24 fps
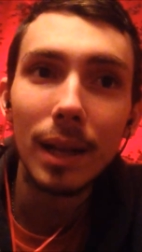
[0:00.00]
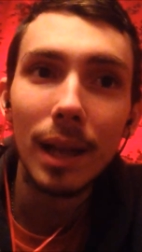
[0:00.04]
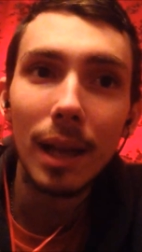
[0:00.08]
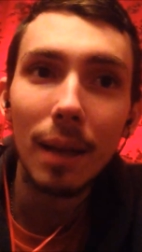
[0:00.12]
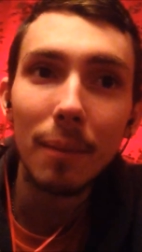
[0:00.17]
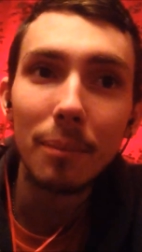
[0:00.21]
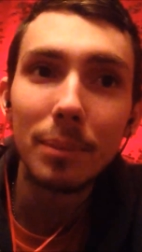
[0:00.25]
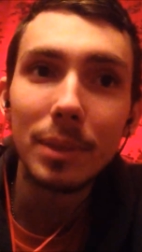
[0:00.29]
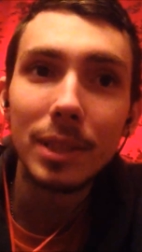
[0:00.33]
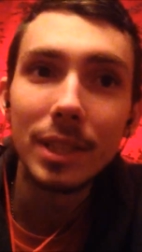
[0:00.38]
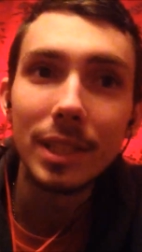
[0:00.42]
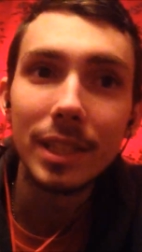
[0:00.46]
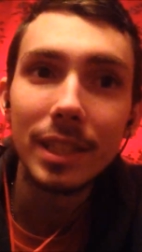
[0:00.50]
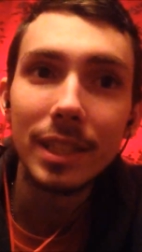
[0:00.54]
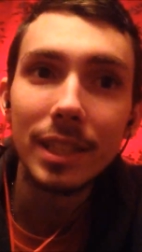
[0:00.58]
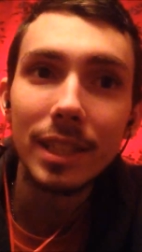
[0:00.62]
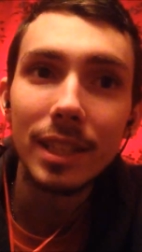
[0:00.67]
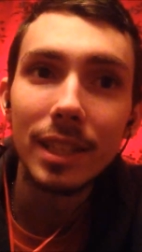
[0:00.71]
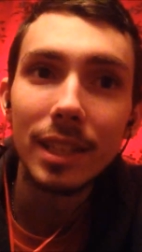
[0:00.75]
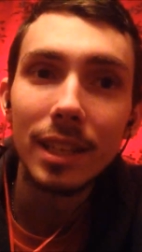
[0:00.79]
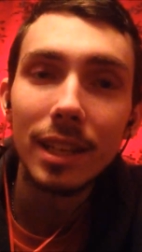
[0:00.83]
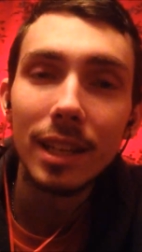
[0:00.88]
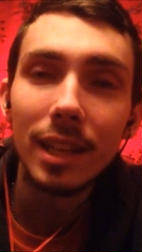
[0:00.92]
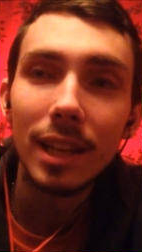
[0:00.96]
empty
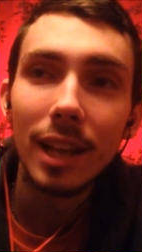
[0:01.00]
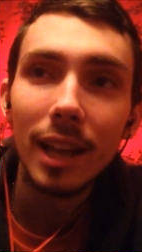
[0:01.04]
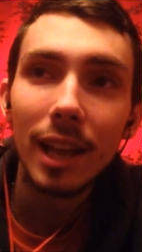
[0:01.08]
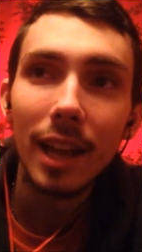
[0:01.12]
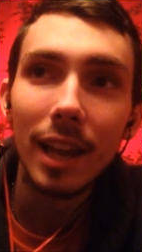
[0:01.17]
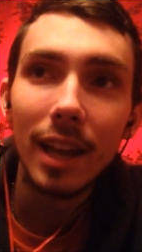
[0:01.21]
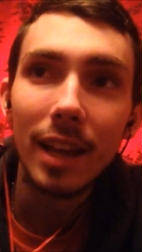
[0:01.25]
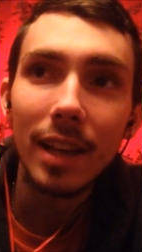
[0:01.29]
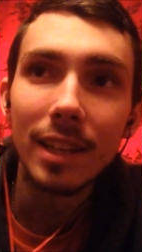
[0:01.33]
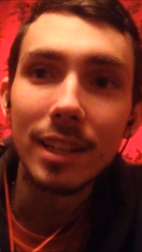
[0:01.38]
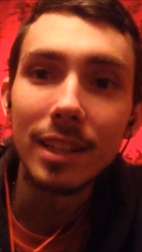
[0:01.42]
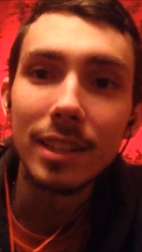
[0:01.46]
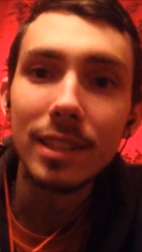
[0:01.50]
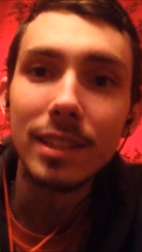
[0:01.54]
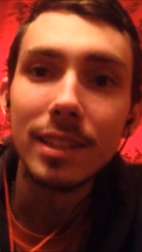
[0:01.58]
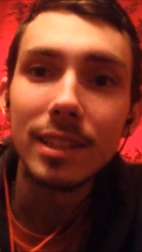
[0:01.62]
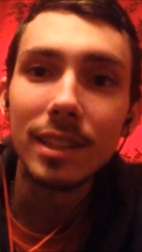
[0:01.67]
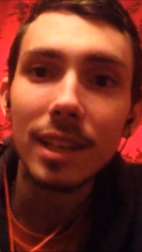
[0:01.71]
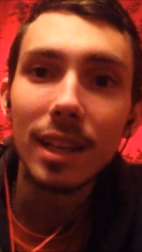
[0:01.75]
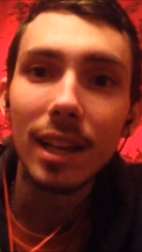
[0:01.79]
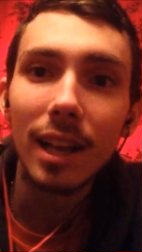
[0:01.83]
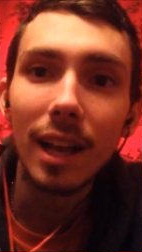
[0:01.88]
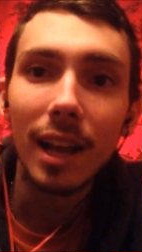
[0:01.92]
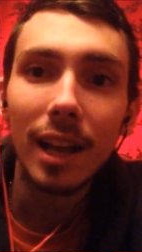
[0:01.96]
and
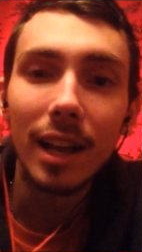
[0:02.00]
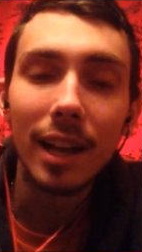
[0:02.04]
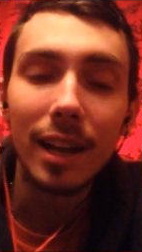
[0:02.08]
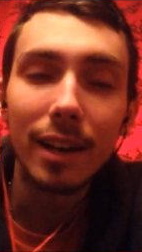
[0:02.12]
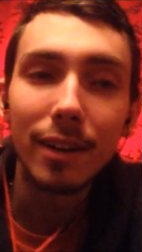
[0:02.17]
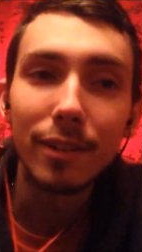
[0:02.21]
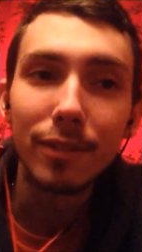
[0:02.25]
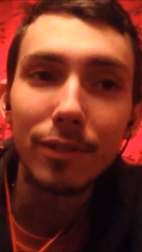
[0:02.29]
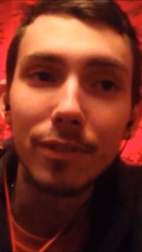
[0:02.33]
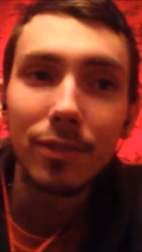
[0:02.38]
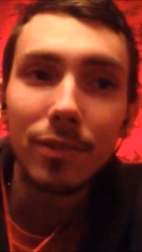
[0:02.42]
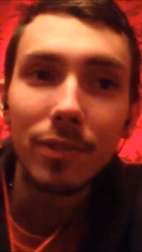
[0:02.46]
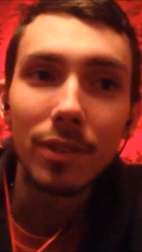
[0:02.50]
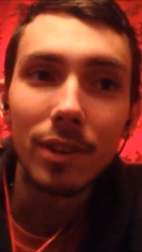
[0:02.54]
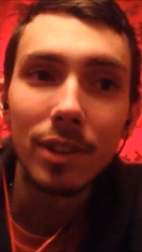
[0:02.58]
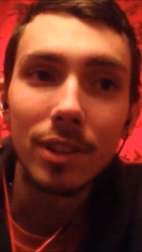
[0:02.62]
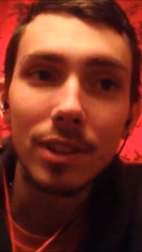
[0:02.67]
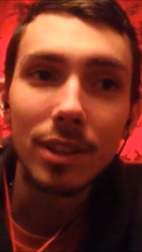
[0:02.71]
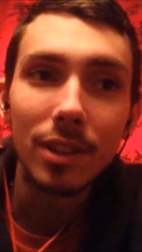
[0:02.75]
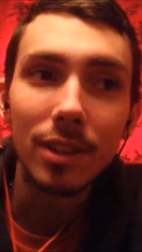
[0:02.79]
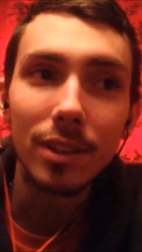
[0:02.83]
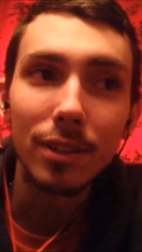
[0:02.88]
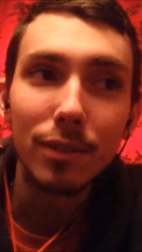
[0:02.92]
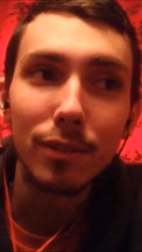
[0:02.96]
I have a
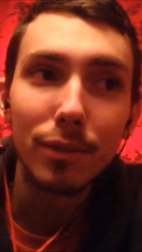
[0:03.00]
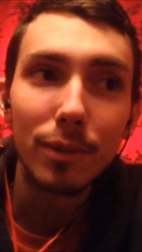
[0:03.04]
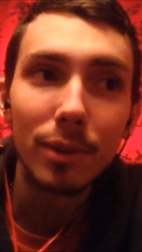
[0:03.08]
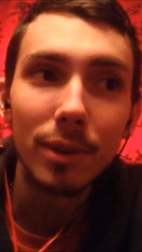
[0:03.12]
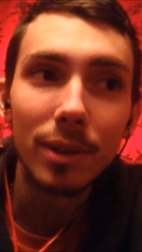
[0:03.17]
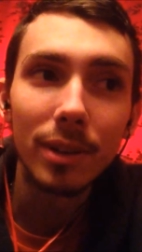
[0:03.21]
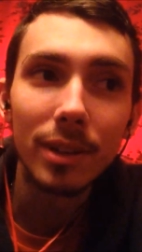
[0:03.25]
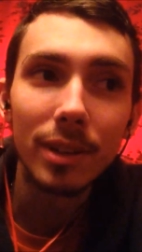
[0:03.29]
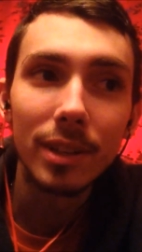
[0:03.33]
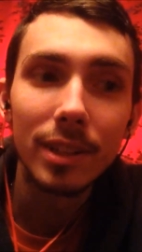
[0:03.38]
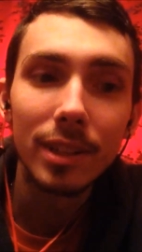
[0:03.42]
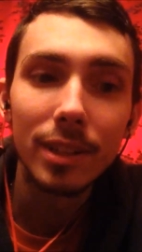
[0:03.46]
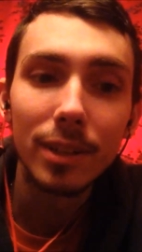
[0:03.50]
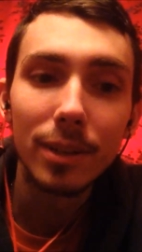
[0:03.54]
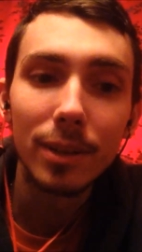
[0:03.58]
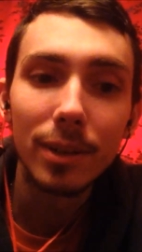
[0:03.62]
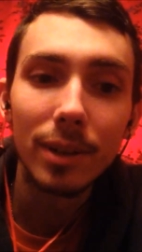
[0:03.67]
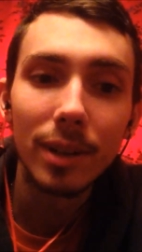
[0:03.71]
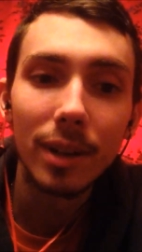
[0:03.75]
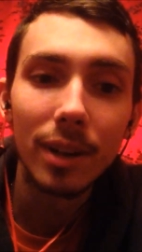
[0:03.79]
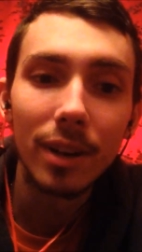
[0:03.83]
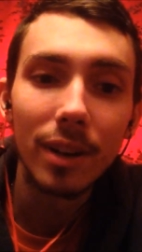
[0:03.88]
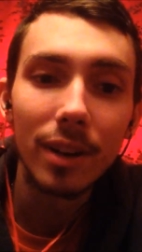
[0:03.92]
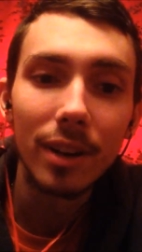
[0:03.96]
ton of work
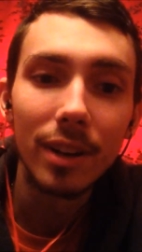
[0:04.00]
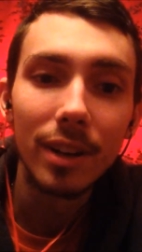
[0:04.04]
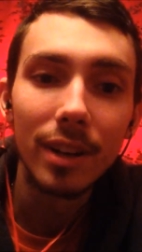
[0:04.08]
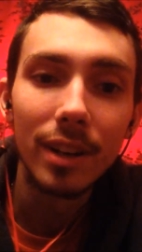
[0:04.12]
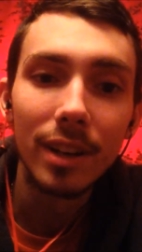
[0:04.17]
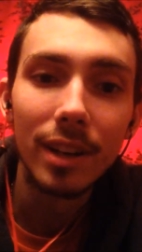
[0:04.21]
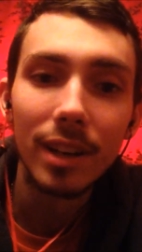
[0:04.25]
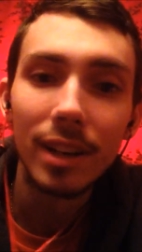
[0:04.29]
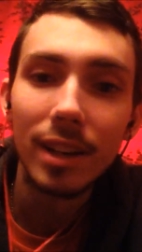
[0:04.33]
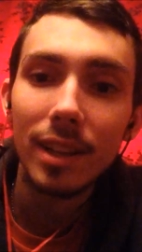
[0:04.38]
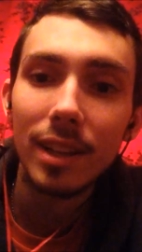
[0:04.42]
going on,